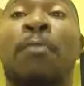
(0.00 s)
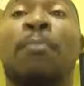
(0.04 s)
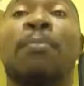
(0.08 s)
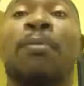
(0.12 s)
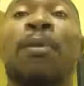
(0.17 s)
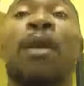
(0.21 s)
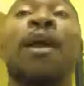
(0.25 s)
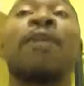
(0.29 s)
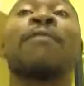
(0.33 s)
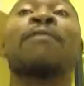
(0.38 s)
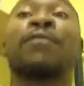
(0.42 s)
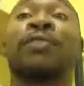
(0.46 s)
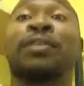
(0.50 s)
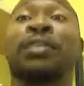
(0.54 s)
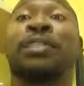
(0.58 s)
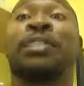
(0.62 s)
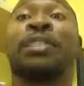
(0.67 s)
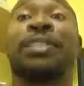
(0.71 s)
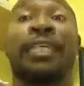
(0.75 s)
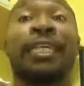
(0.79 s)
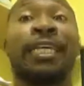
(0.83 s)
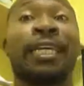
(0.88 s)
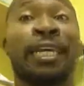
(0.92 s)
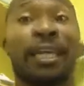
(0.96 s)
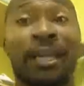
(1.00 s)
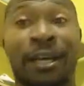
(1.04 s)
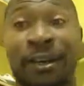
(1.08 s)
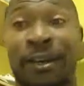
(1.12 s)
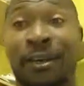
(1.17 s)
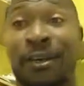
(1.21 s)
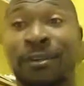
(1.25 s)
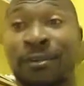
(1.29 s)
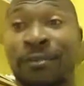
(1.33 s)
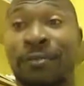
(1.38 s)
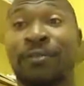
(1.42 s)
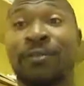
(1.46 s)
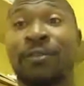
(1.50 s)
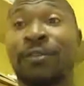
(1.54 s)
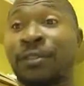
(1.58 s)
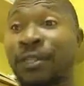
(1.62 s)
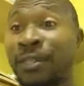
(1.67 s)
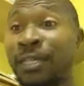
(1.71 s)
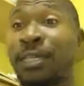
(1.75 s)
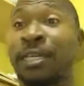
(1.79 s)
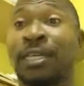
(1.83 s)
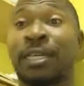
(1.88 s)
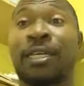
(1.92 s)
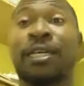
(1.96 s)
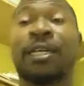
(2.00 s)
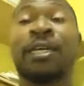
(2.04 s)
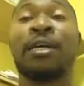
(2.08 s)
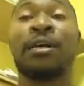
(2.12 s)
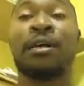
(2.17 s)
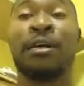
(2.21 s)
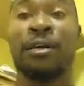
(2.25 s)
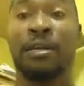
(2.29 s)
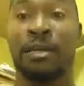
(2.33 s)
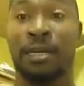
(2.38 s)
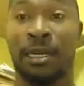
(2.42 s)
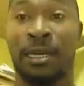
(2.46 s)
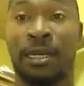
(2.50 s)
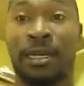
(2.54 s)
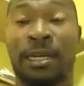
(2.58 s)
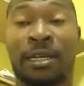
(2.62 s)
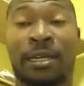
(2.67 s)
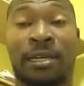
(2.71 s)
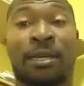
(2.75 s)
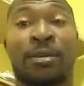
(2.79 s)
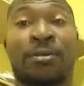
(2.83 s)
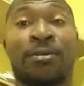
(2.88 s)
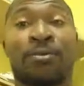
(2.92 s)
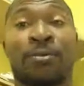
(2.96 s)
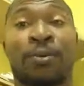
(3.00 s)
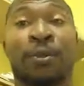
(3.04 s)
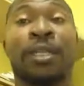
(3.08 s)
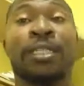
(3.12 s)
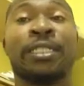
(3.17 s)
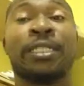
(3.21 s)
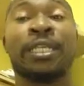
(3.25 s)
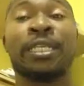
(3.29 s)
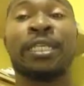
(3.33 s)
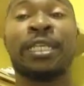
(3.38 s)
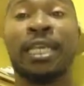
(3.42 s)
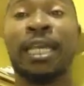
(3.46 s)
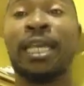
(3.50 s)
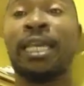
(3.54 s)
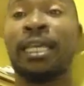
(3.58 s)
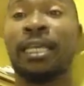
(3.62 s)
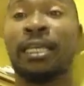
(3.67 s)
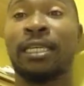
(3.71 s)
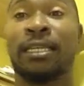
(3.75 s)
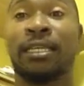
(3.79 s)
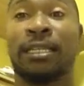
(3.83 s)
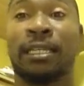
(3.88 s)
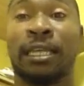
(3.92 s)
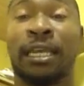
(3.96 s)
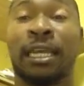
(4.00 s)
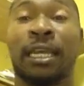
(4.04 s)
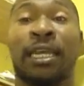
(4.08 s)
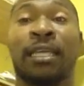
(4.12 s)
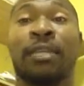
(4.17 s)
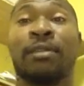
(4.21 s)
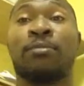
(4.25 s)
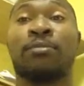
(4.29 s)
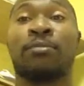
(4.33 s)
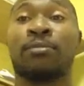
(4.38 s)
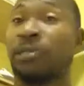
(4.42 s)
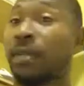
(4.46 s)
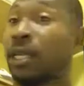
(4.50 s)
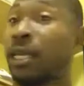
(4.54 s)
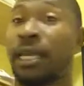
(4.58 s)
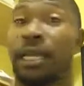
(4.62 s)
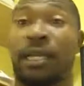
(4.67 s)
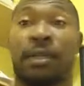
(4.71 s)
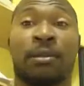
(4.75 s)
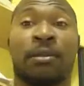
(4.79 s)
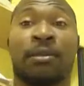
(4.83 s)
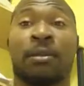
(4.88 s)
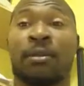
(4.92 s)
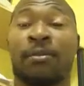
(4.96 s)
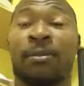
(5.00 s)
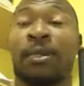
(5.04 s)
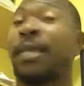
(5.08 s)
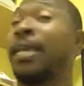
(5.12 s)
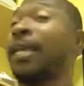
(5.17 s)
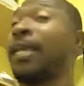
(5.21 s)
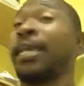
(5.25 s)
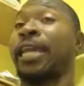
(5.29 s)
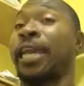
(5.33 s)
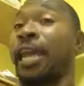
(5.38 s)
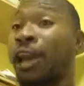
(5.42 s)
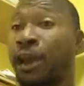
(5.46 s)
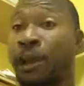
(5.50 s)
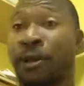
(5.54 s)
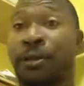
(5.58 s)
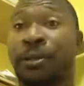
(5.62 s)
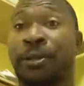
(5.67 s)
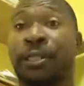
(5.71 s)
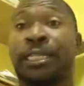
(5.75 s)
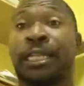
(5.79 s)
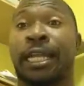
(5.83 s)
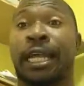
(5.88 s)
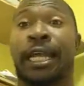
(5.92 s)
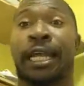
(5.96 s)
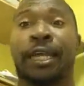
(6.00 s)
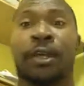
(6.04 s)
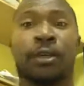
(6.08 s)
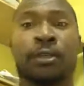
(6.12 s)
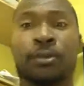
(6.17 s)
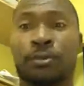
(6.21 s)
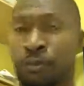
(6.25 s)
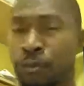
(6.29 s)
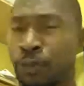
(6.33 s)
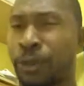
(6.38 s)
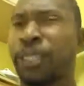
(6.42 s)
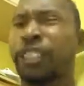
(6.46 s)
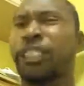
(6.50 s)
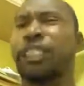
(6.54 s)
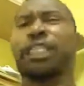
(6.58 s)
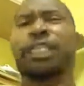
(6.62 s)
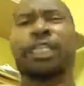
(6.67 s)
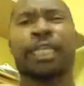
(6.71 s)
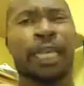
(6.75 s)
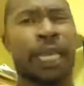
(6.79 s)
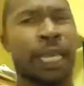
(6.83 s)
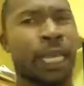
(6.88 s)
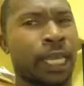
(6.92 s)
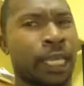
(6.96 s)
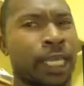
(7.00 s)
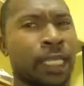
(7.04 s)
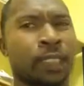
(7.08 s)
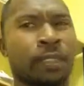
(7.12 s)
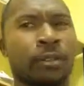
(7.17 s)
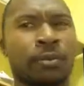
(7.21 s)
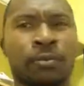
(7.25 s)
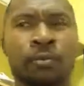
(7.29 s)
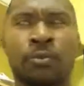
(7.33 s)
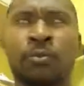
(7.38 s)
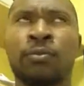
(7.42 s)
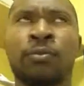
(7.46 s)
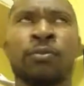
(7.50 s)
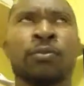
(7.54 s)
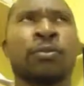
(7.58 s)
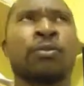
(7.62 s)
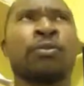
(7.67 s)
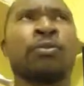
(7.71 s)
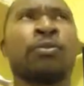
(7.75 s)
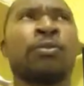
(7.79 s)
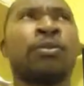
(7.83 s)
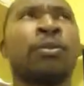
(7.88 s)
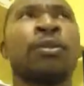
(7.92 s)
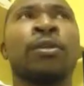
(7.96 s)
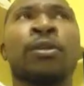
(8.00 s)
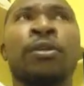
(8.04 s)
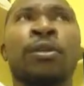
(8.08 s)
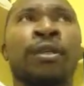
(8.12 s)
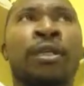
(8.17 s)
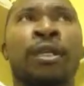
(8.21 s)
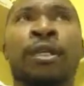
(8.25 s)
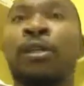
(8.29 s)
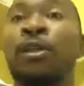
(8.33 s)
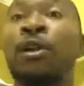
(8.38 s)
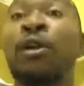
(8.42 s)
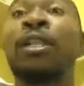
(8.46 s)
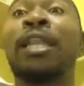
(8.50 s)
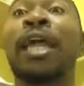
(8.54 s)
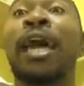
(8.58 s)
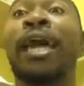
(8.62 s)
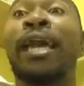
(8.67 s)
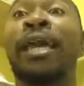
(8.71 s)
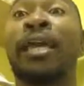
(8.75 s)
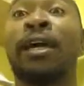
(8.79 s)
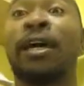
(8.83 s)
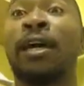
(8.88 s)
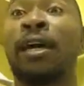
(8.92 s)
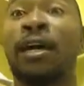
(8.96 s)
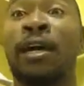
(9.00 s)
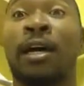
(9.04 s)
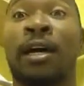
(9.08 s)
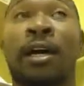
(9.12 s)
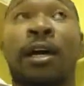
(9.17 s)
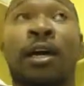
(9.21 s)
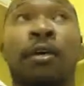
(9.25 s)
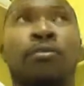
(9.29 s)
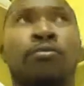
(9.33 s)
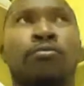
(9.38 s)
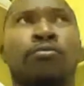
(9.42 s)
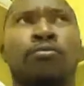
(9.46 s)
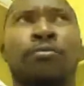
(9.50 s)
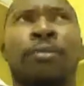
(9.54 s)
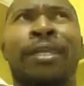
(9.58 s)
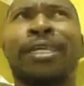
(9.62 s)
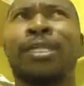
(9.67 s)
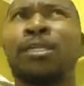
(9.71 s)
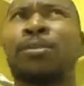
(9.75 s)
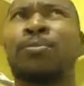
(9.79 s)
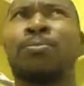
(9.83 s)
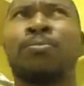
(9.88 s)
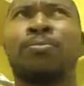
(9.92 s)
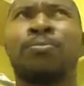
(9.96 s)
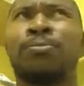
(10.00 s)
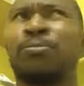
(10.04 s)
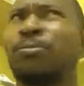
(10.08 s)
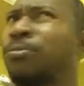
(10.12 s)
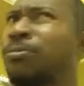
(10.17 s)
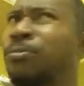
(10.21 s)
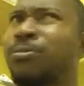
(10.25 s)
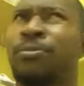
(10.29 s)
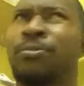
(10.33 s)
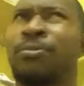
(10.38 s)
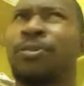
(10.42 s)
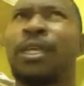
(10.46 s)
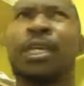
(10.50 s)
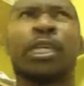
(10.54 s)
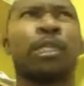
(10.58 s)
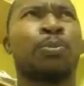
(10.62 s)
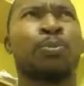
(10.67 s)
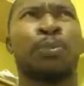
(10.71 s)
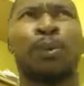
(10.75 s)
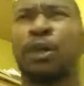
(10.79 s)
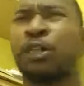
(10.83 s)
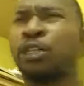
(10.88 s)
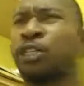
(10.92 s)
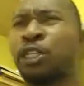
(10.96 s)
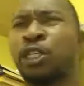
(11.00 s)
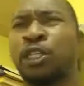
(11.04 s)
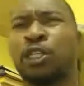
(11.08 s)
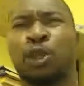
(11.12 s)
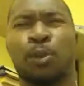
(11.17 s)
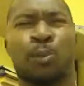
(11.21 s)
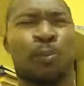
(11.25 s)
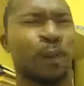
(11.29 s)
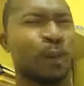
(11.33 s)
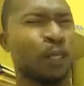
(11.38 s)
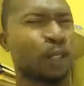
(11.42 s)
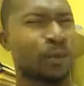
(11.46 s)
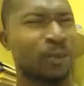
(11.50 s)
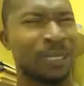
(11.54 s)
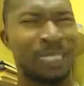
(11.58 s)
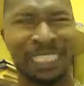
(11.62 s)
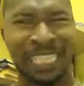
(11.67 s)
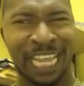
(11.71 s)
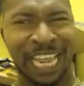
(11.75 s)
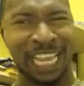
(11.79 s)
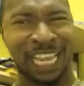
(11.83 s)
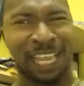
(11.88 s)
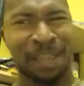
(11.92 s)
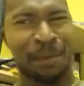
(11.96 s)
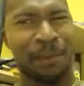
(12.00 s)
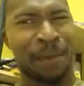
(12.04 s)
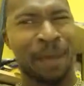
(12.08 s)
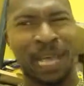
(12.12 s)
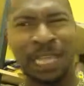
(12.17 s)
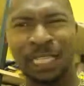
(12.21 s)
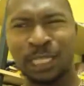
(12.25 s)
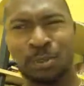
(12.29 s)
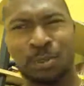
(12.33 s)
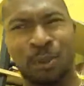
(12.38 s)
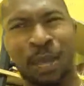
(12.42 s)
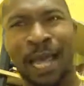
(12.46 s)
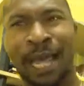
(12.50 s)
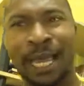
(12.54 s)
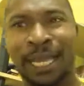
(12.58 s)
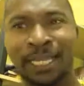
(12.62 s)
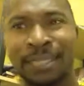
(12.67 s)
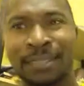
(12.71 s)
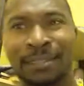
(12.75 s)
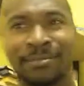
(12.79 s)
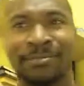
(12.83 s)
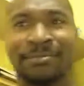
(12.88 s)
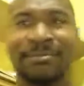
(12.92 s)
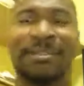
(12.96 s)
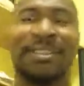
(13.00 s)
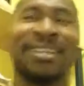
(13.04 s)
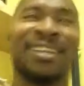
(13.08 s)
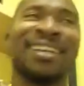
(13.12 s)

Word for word: the prophecy of the uh, uh, risen king, and and King Herod was like, risen king, you know, like uh, this this person is supposed to be taking my spot.